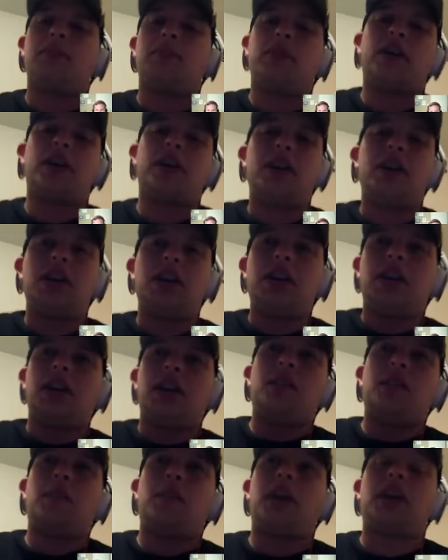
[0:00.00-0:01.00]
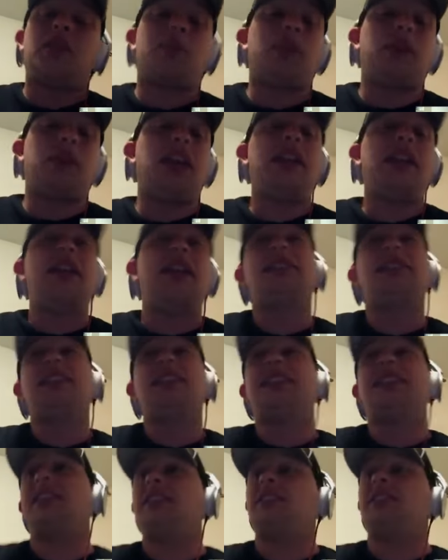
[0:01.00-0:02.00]
But Michael Pineda,
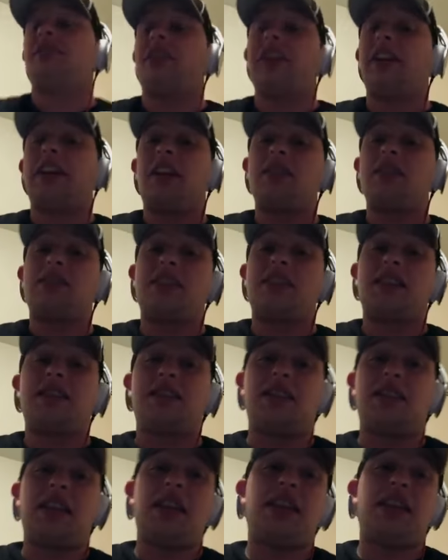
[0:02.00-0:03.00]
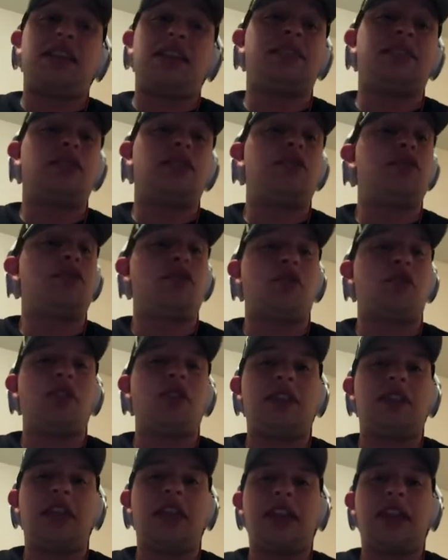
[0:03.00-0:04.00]
16 strikeouts yesterday. It's too
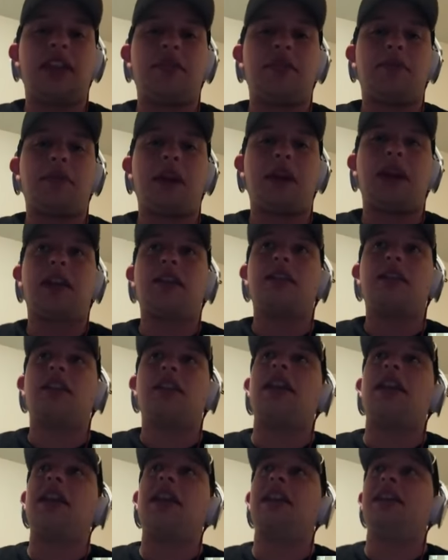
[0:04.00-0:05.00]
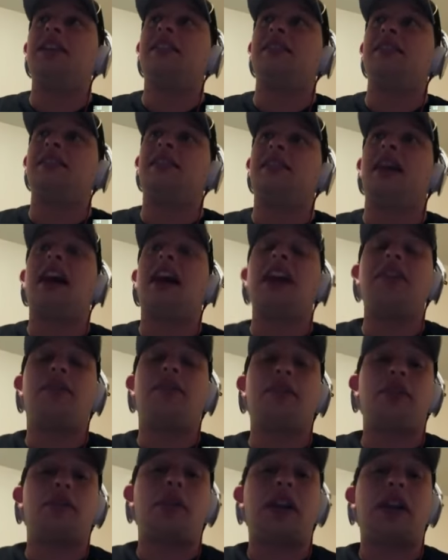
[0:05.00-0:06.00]
short of a Yankee record. It is tied
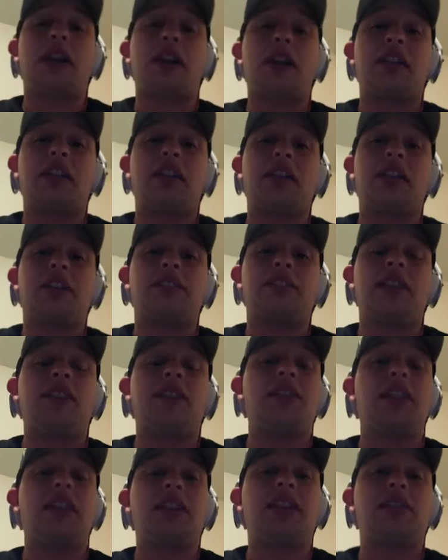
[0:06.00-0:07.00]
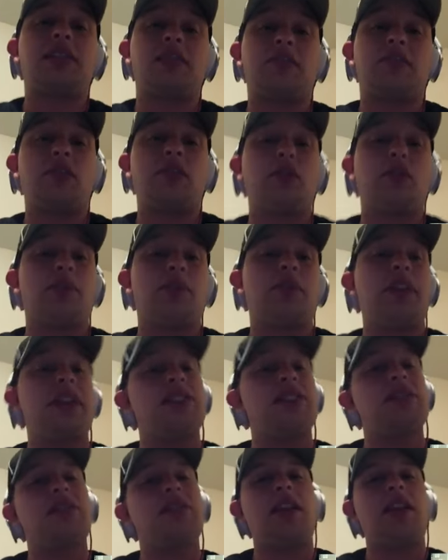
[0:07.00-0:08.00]
for the record in 7 innings or fewer
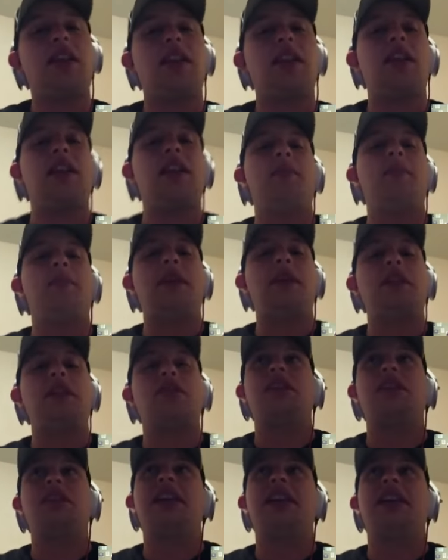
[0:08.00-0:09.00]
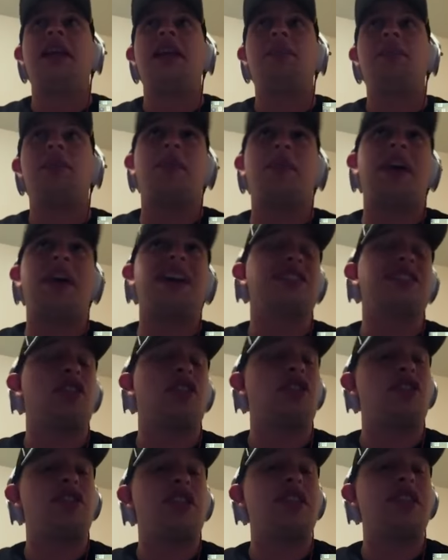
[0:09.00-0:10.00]
pitched in a major league game in the past
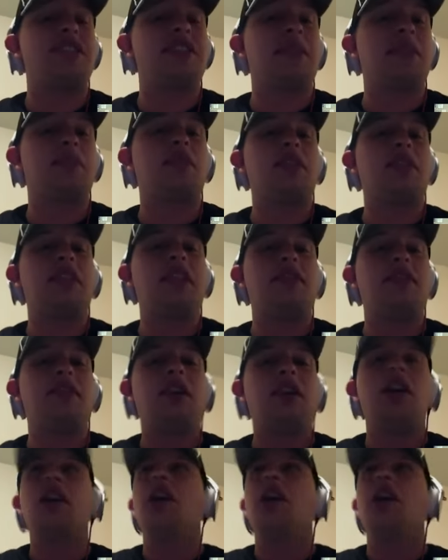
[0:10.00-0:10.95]
100 years, I believe.